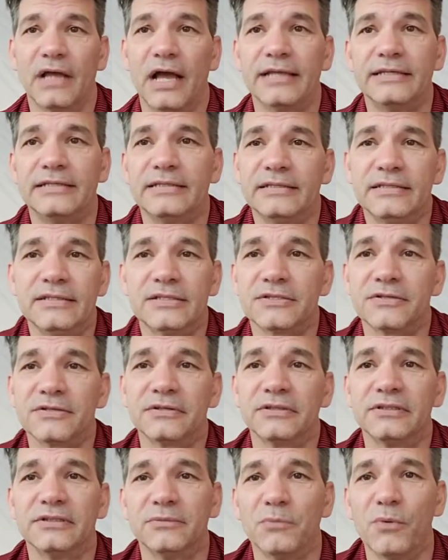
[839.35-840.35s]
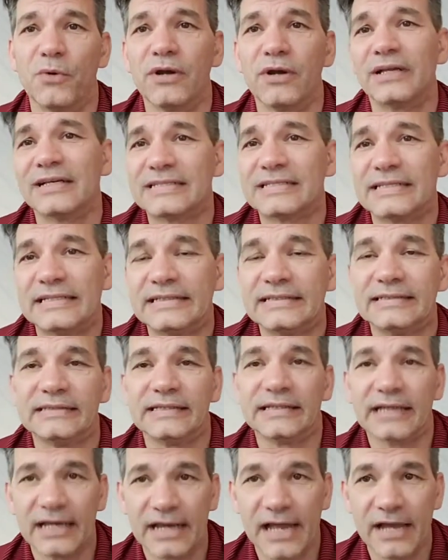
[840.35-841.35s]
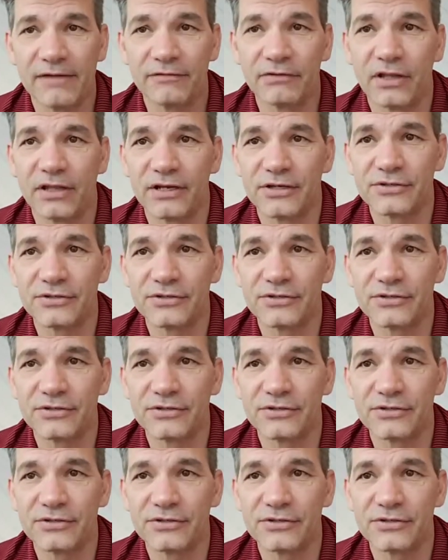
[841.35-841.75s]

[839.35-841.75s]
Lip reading: did this early in the morning because I didn't think I'd have a lot of